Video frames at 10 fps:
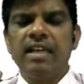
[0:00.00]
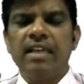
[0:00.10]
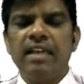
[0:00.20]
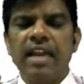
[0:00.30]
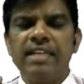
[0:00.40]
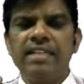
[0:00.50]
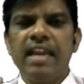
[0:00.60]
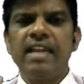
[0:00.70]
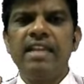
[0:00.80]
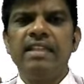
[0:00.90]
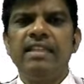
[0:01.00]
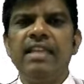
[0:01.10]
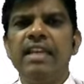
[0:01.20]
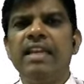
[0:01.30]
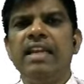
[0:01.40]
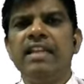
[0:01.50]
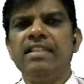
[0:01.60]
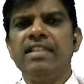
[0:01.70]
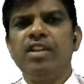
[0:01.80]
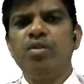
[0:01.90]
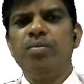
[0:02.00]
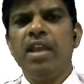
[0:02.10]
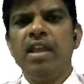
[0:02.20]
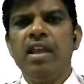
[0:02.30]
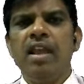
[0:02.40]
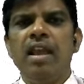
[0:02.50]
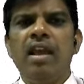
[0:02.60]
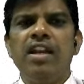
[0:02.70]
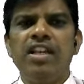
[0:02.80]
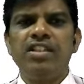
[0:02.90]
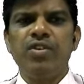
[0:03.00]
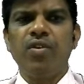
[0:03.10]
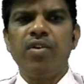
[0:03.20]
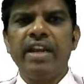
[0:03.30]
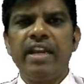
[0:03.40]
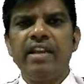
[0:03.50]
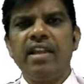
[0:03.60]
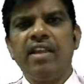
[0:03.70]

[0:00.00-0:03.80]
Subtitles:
right side, then it is said to be dextro-rotatory.